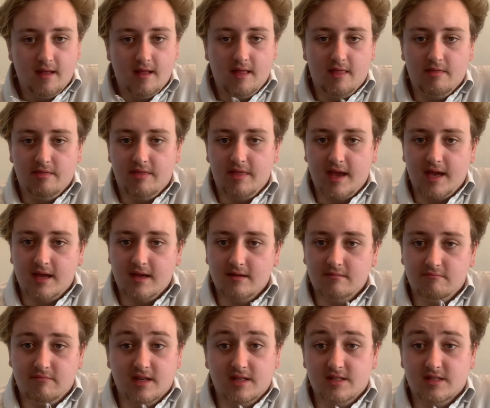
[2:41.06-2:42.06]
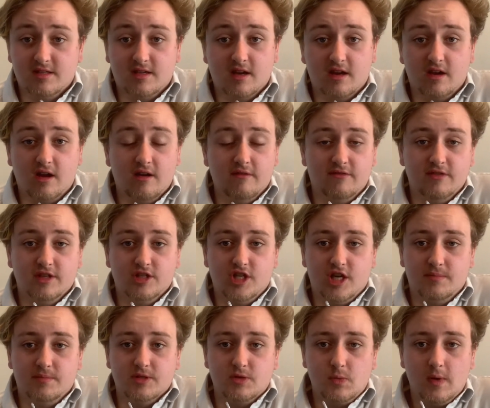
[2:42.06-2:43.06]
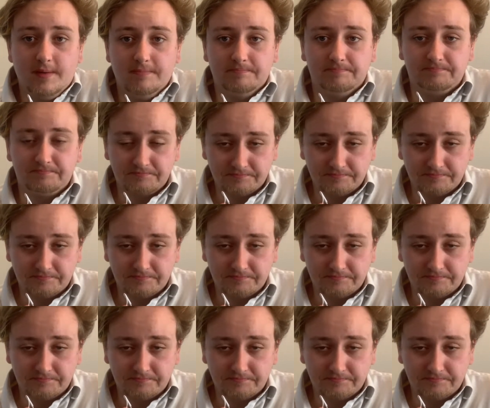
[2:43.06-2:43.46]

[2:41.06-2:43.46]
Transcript: they're just going to go for the cheapest one.